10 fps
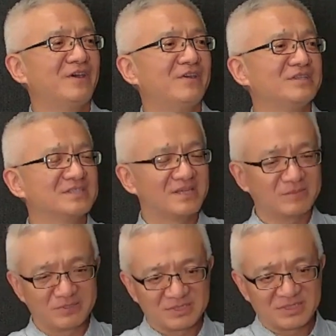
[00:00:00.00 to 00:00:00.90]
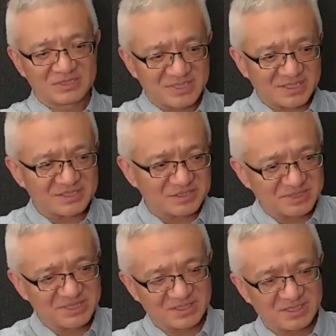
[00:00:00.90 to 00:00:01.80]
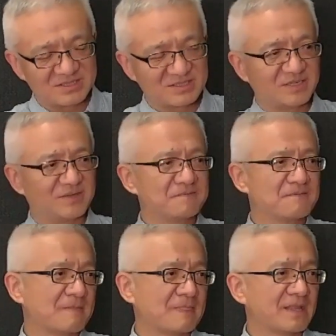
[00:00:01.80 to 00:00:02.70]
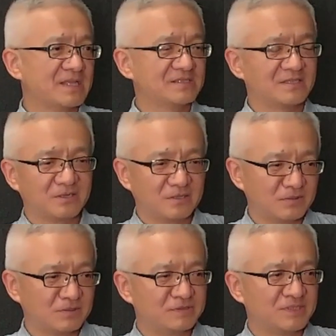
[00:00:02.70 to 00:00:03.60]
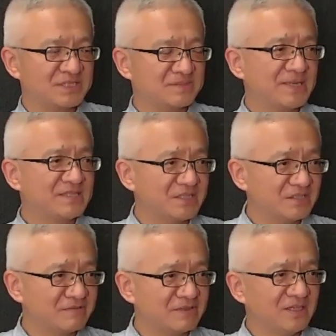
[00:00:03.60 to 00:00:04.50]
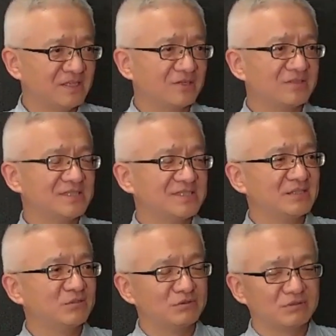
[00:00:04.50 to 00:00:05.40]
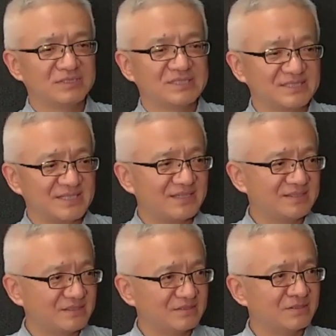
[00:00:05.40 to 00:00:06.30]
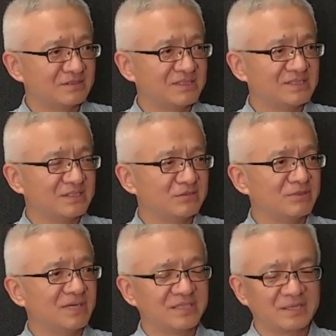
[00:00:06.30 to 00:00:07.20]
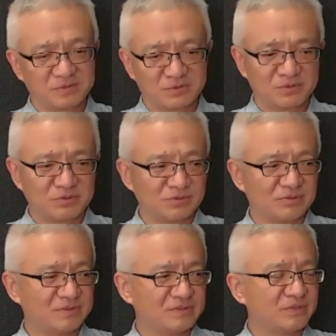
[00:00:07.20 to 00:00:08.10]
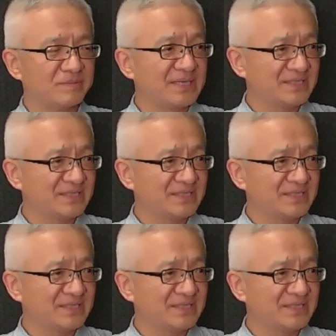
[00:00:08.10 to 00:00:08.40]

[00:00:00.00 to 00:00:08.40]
Only number the chat so expensive, not easy to extend, easy to adapt to the domain.